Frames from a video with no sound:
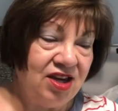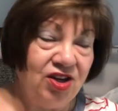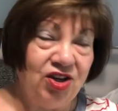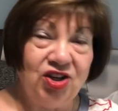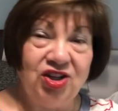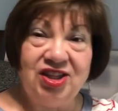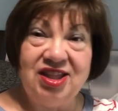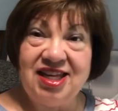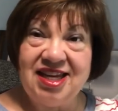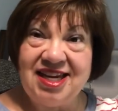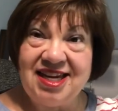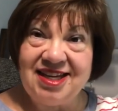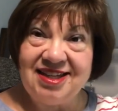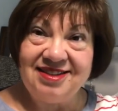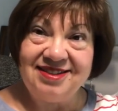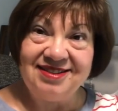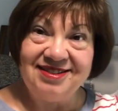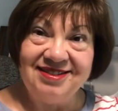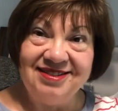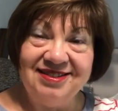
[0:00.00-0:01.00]
Good
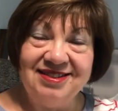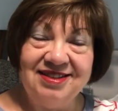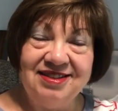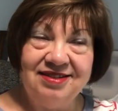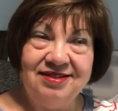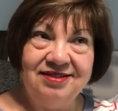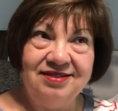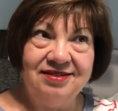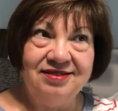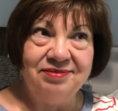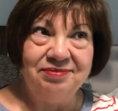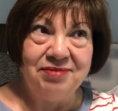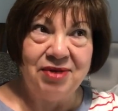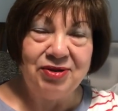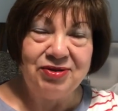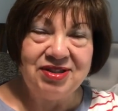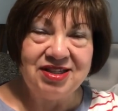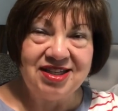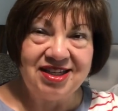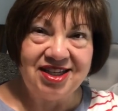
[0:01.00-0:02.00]
things,
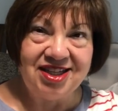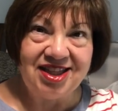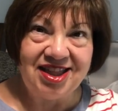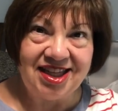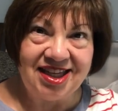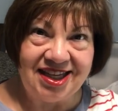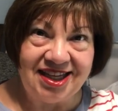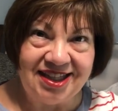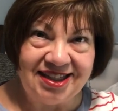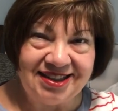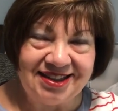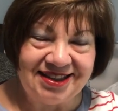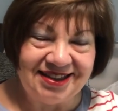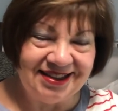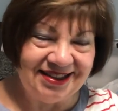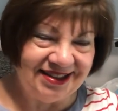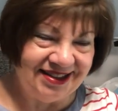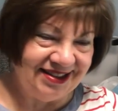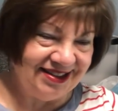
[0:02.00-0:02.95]
mostly good things.